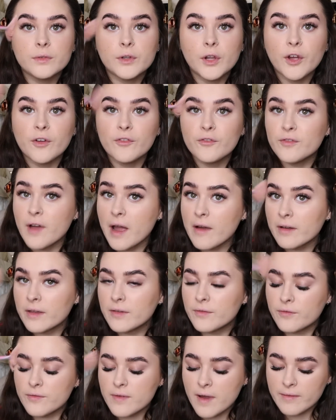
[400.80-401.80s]
Looking
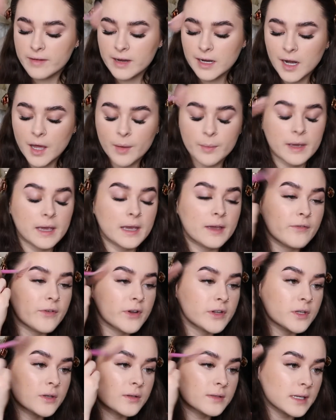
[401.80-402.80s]
very, very glowy, if
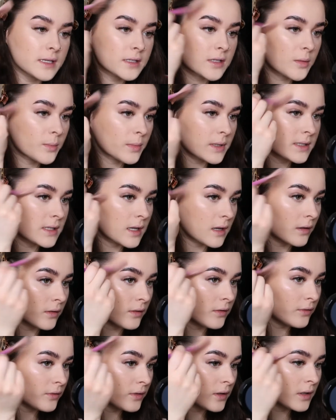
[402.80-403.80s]
I do say so myself.